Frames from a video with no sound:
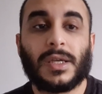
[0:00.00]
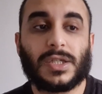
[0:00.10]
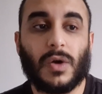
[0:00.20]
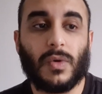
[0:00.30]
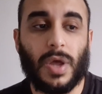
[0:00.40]

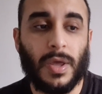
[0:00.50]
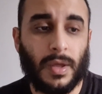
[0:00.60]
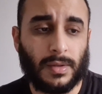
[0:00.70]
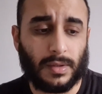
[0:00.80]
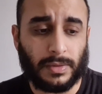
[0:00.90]
So,
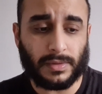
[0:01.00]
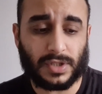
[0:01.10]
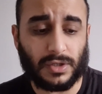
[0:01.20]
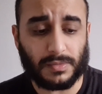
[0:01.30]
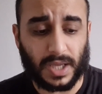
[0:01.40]

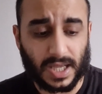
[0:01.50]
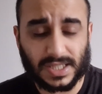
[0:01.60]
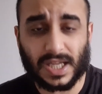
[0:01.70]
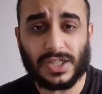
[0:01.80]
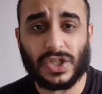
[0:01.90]
excuse me,
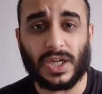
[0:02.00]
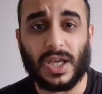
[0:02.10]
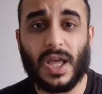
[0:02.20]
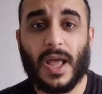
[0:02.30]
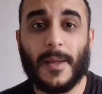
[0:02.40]

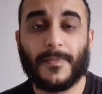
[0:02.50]
essentially,